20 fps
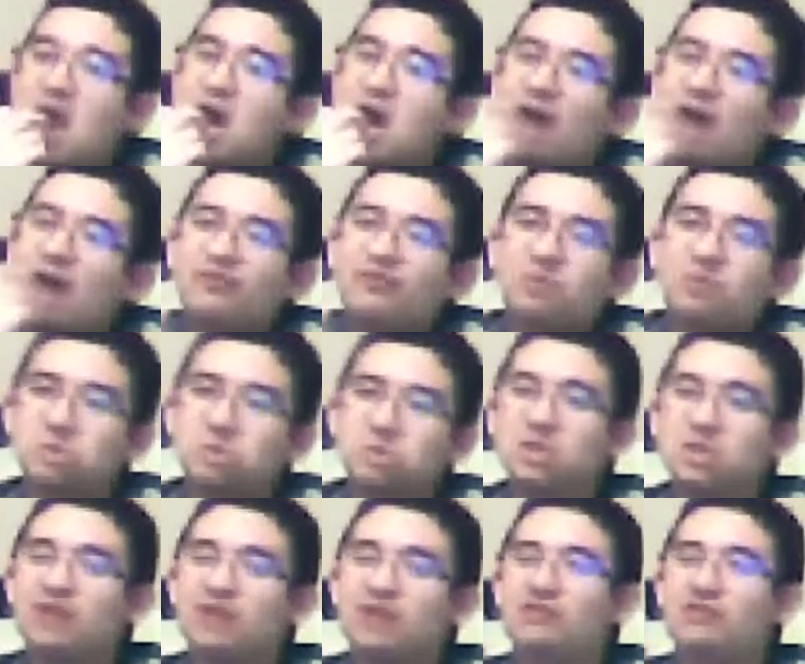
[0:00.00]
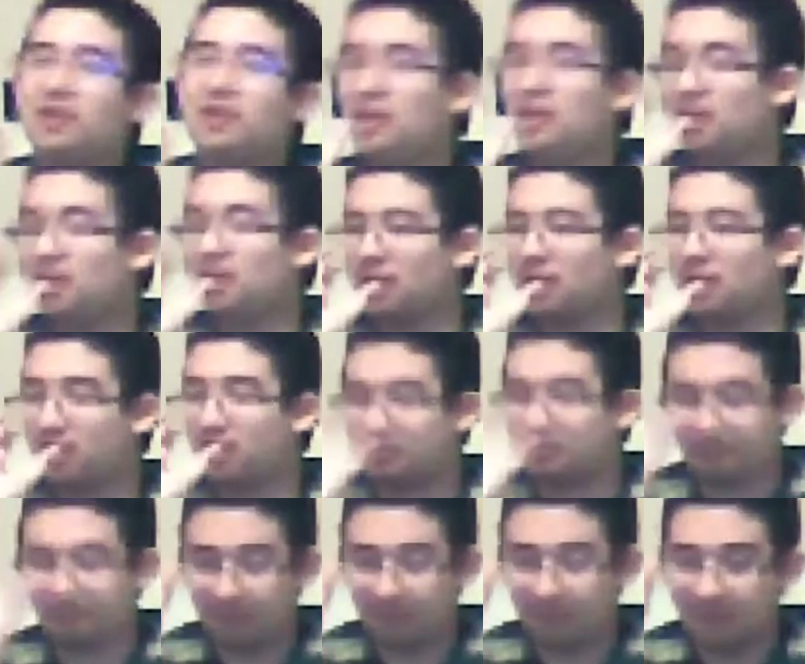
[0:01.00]
Unfortunately for the uh,
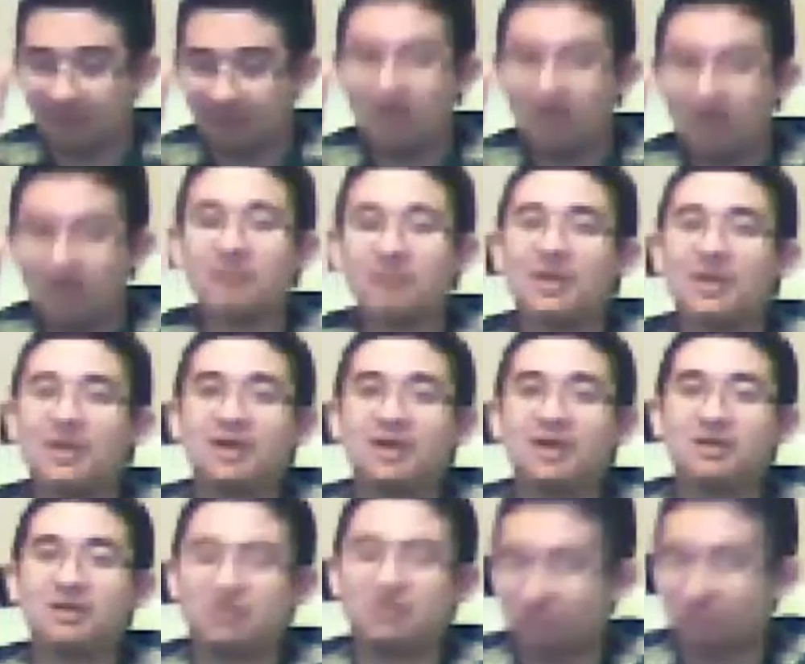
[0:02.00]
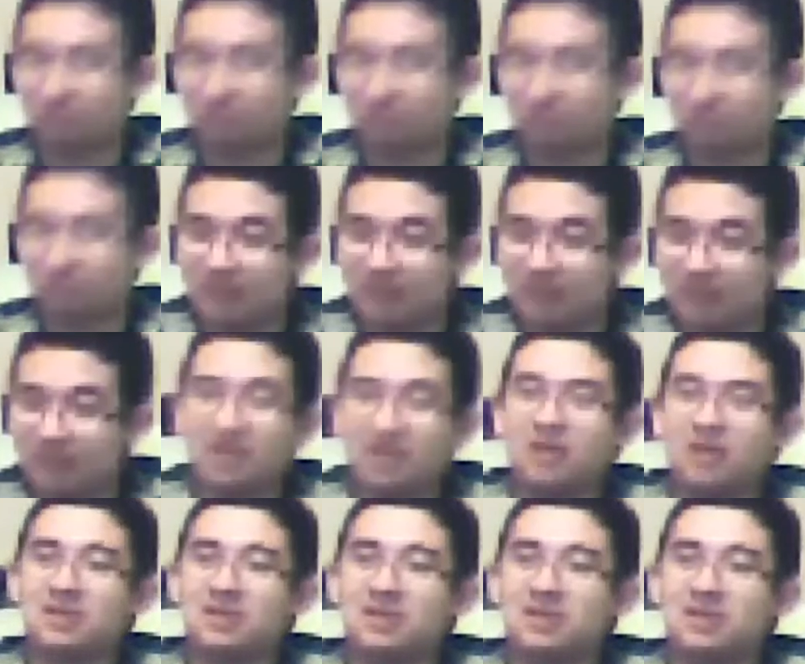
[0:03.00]
the game it for the game that it
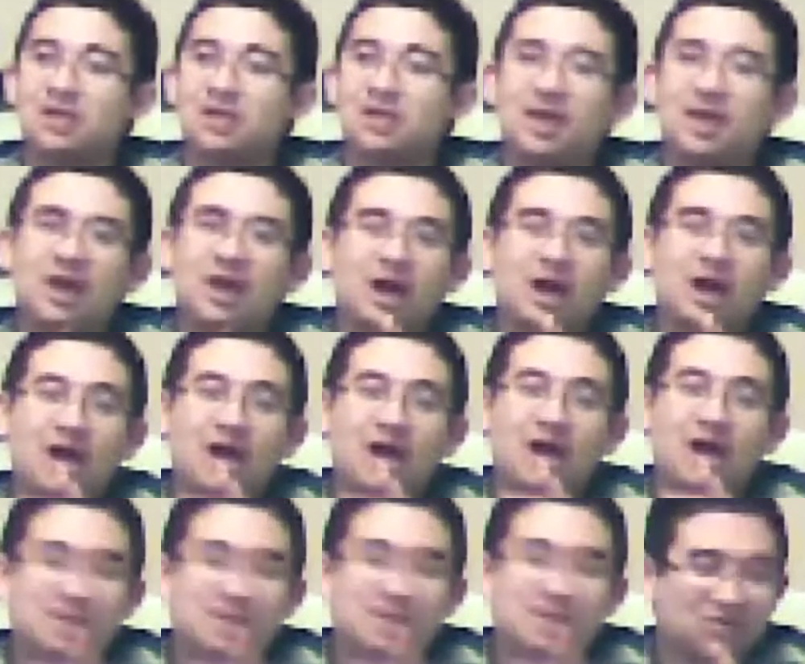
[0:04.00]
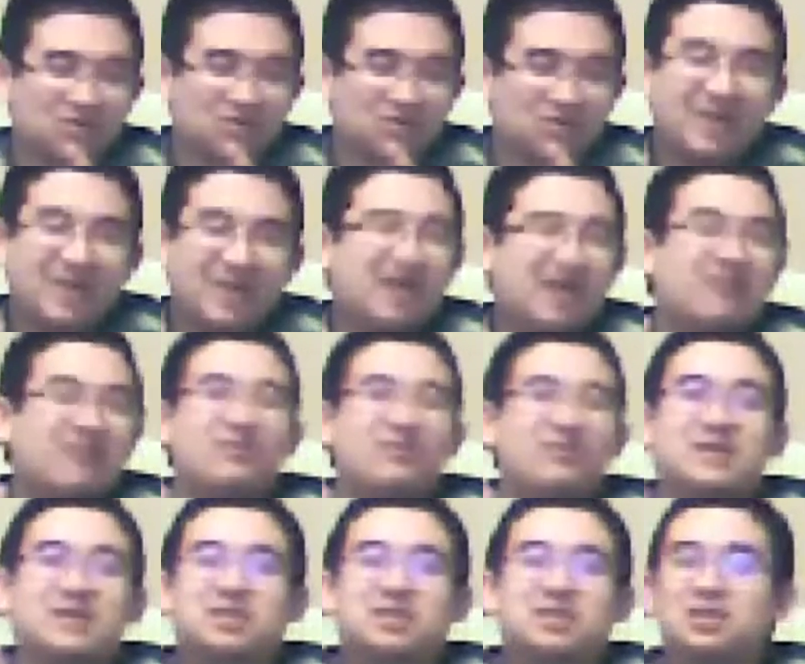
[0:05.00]
is, I can't really get
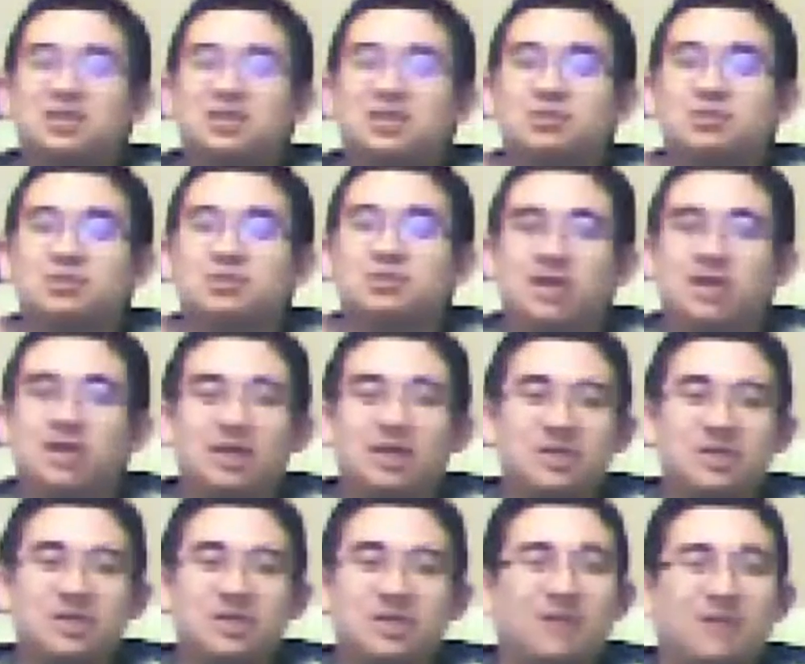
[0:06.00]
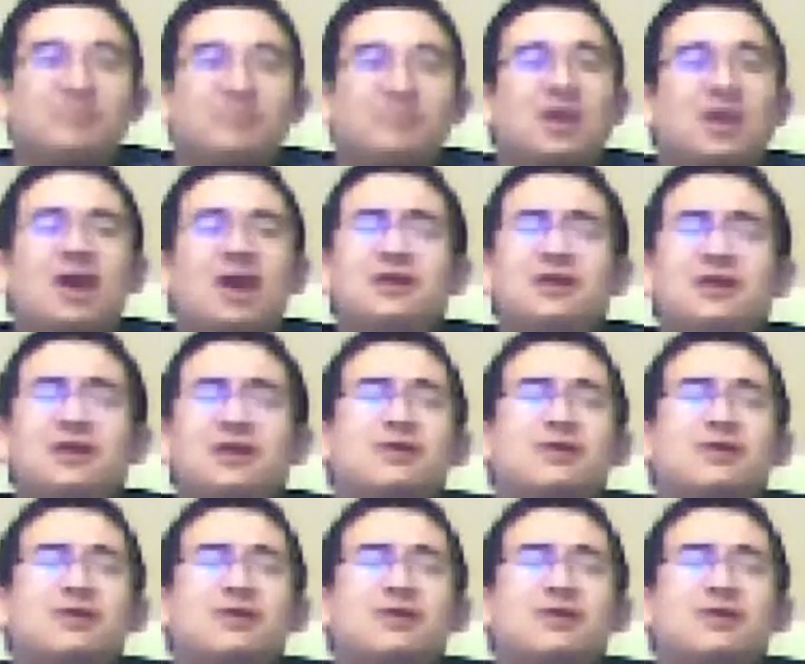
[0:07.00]
invested into it. Like it, I don't know.